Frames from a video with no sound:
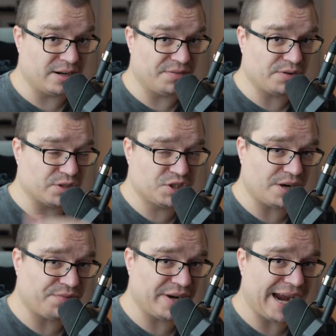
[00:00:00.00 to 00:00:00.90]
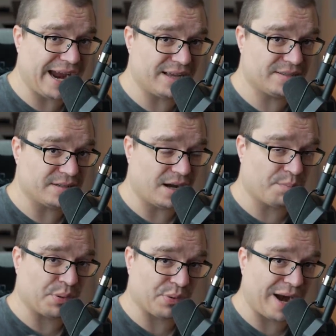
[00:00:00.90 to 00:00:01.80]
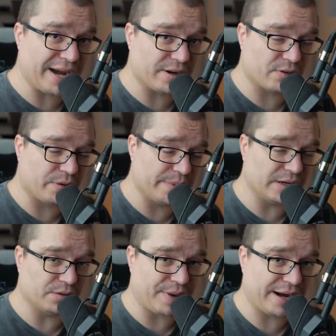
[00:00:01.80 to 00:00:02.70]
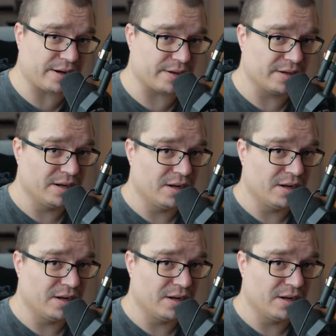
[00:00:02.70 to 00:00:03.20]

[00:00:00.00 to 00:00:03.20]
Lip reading: And of course, Geoffrey has a prior criminal record